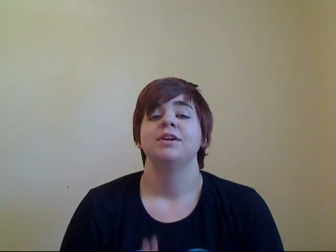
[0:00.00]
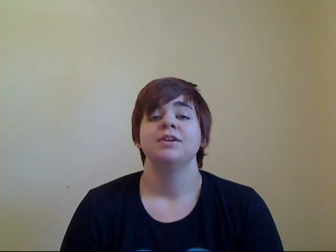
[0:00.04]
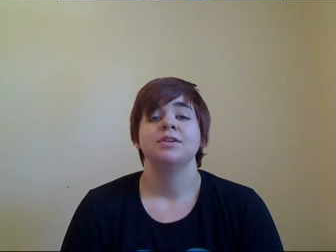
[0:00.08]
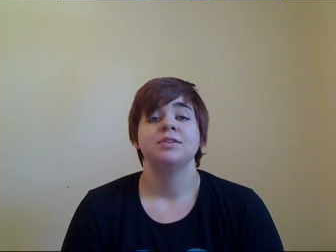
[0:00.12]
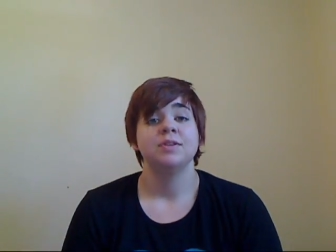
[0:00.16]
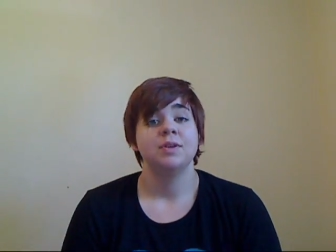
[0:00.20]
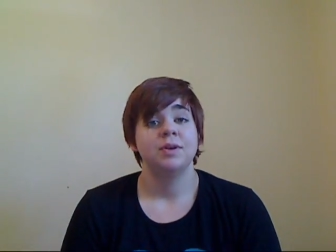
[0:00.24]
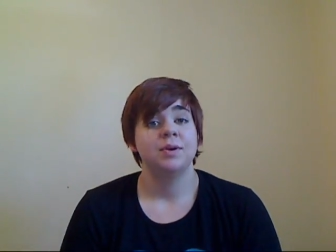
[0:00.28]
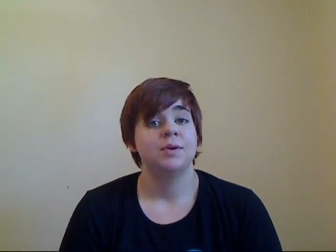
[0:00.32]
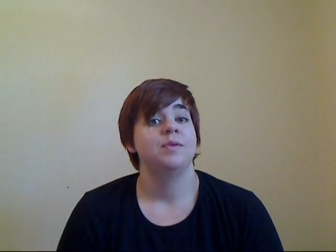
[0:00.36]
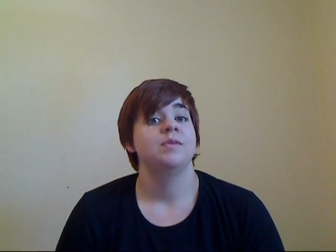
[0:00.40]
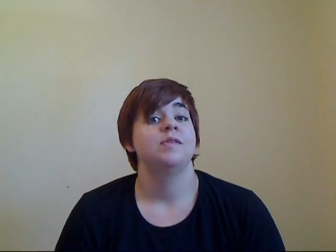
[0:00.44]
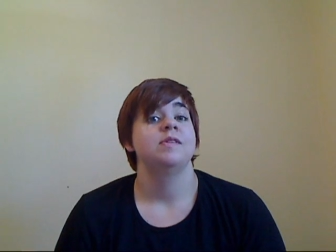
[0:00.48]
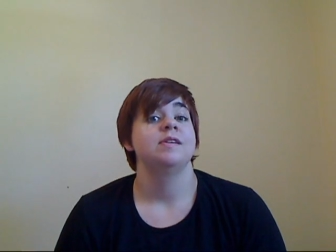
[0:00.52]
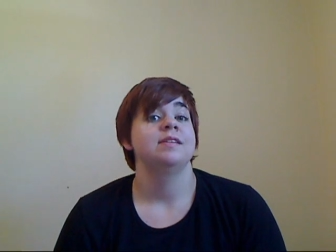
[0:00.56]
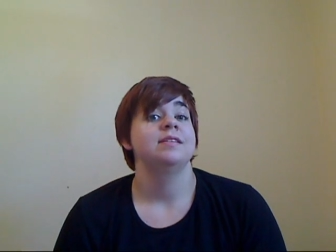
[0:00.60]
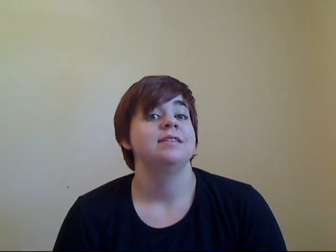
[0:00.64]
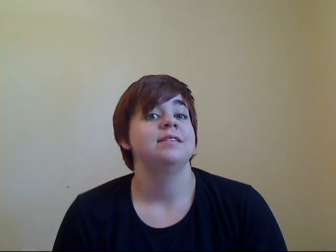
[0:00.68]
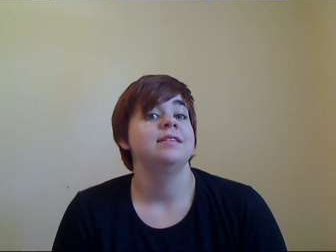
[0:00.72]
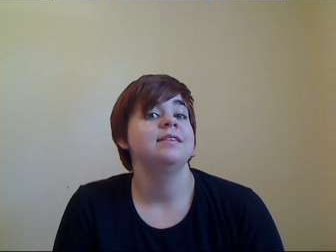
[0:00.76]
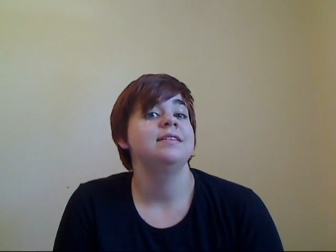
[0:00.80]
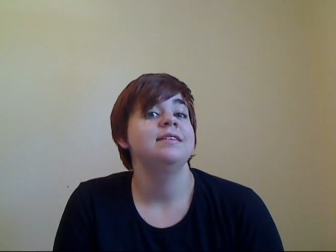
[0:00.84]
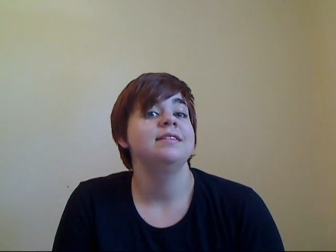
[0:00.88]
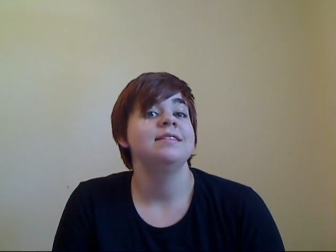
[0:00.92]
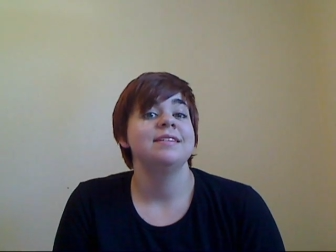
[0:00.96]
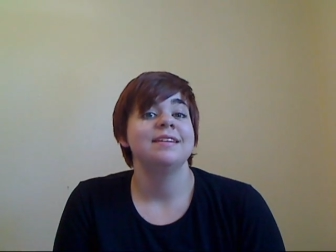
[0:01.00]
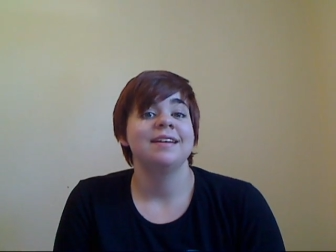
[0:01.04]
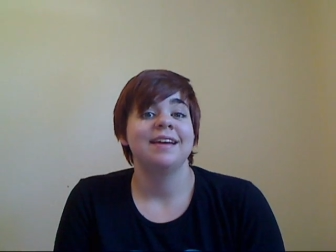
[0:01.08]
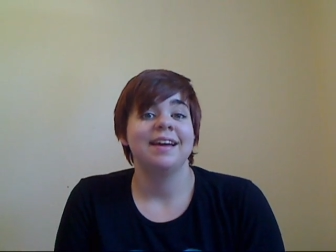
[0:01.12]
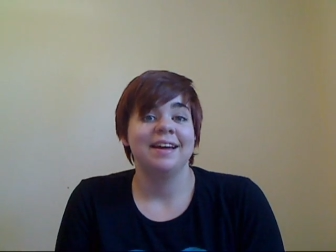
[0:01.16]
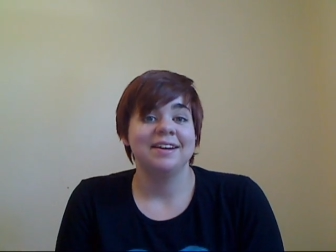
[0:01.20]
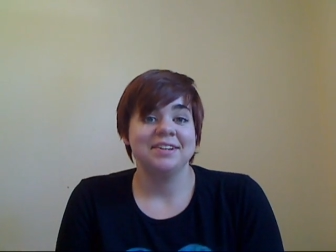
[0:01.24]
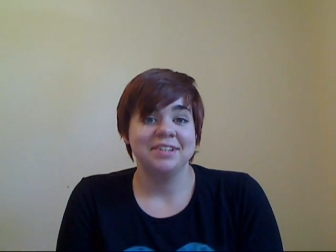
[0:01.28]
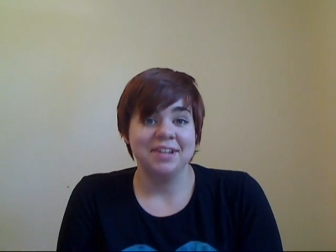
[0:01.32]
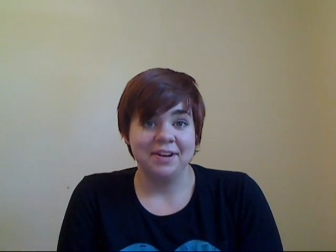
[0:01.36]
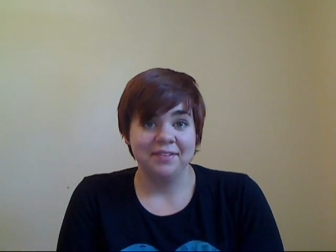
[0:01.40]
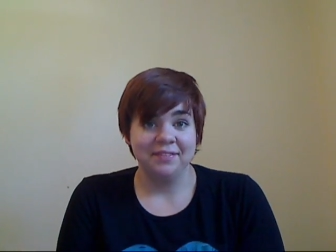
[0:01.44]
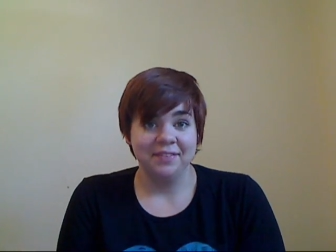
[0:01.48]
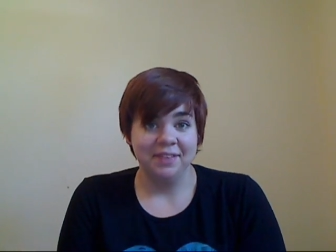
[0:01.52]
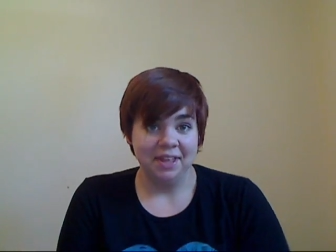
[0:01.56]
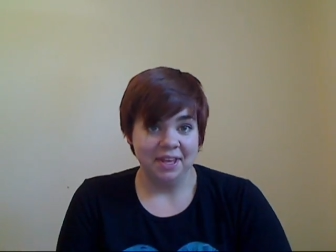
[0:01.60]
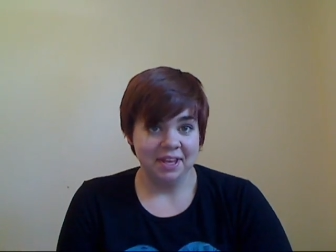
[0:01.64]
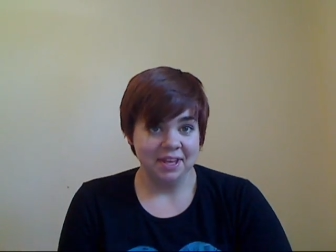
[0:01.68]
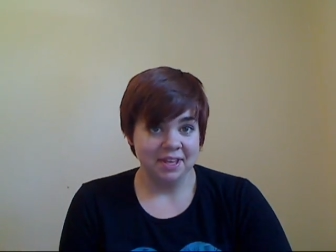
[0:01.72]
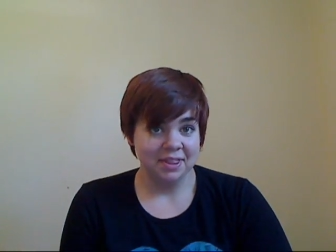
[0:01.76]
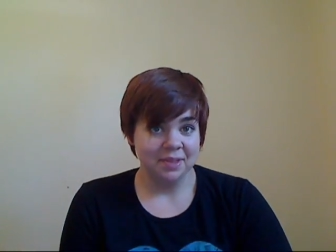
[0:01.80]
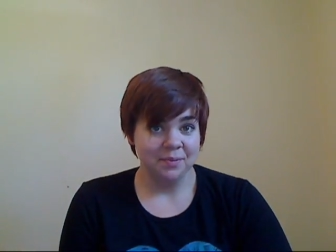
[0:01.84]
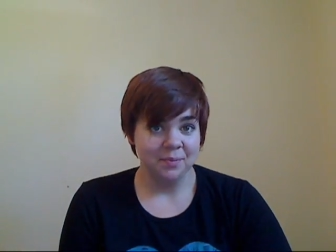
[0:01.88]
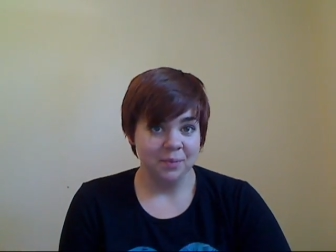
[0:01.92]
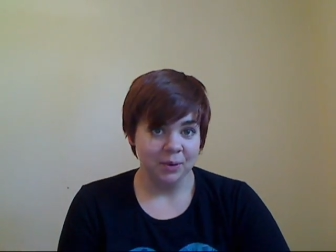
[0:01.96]
So this is
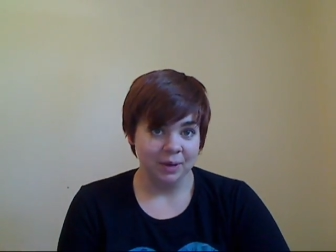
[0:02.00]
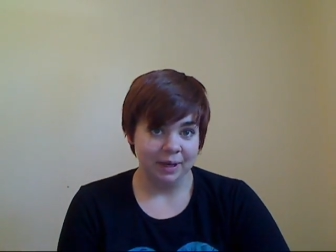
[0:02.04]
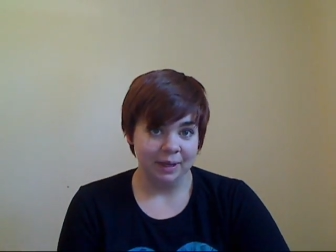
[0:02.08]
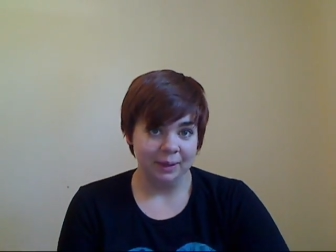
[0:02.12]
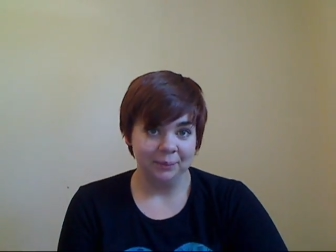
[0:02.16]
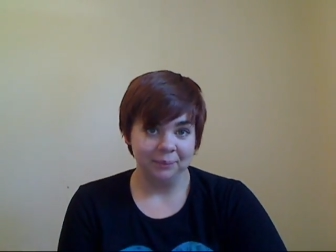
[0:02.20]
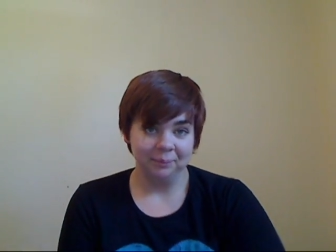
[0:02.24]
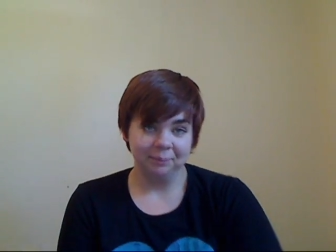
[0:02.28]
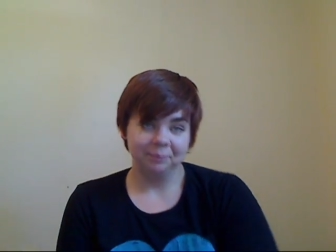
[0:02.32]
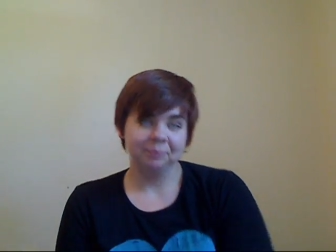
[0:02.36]
"Atchafalaya in the Morning."